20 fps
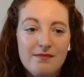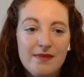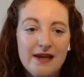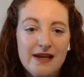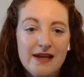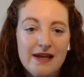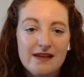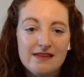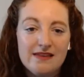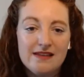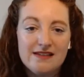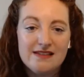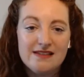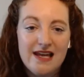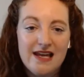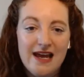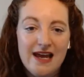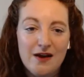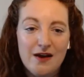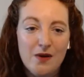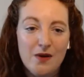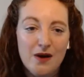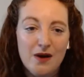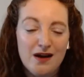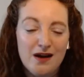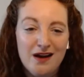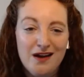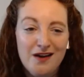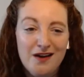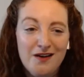make the tech
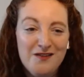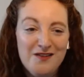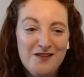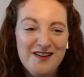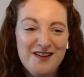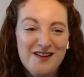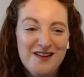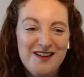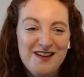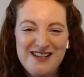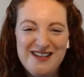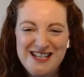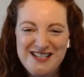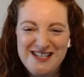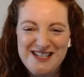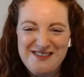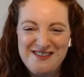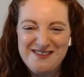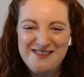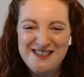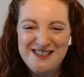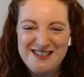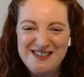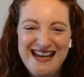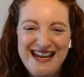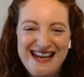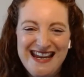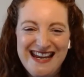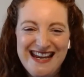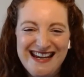work, which was
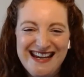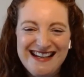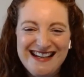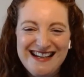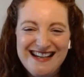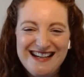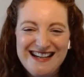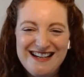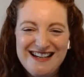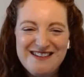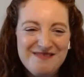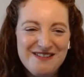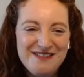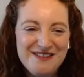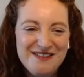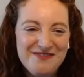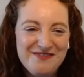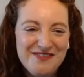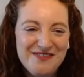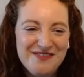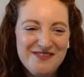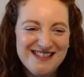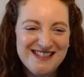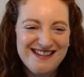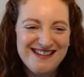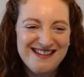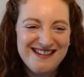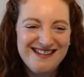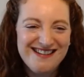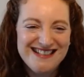me before
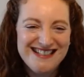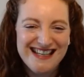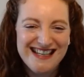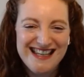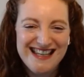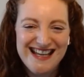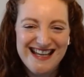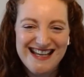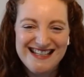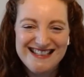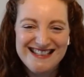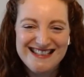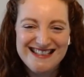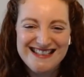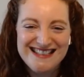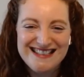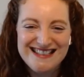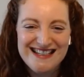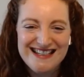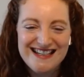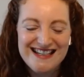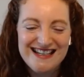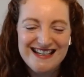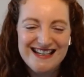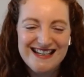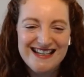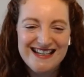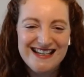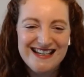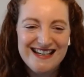starting this?
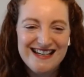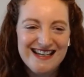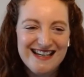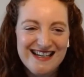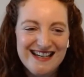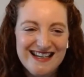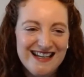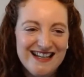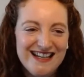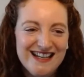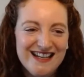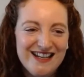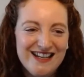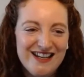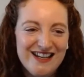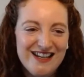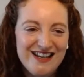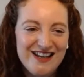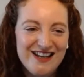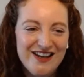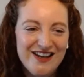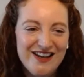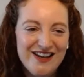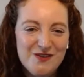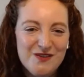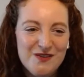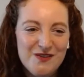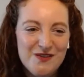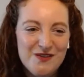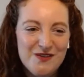No?
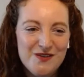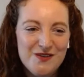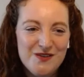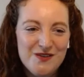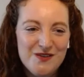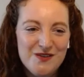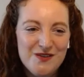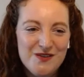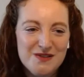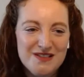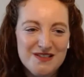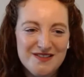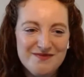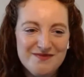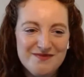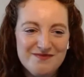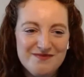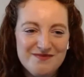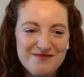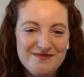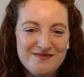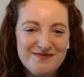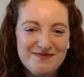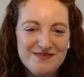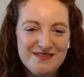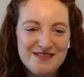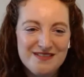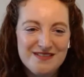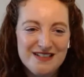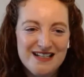Awesome.
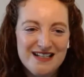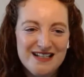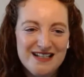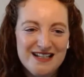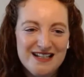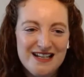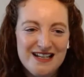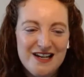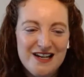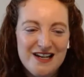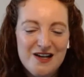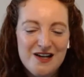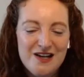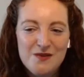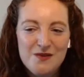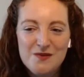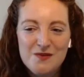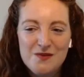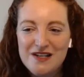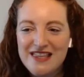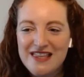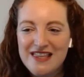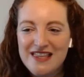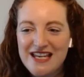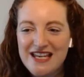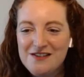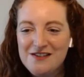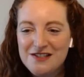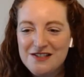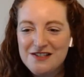Well, look, thank you
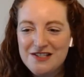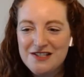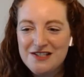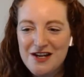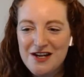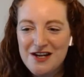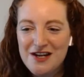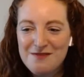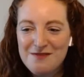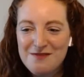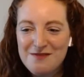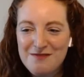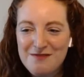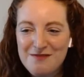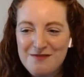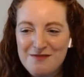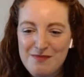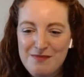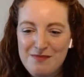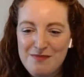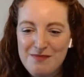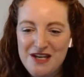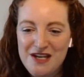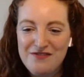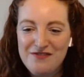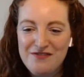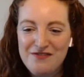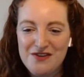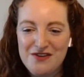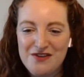so much, everybody, for
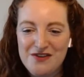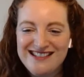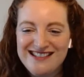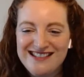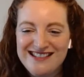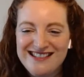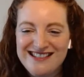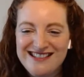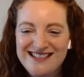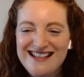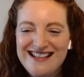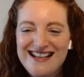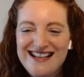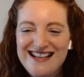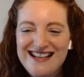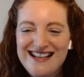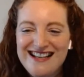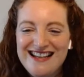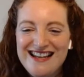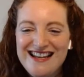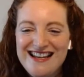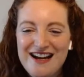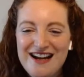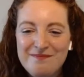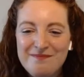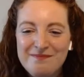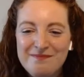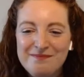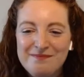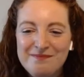joining us.
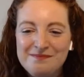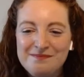I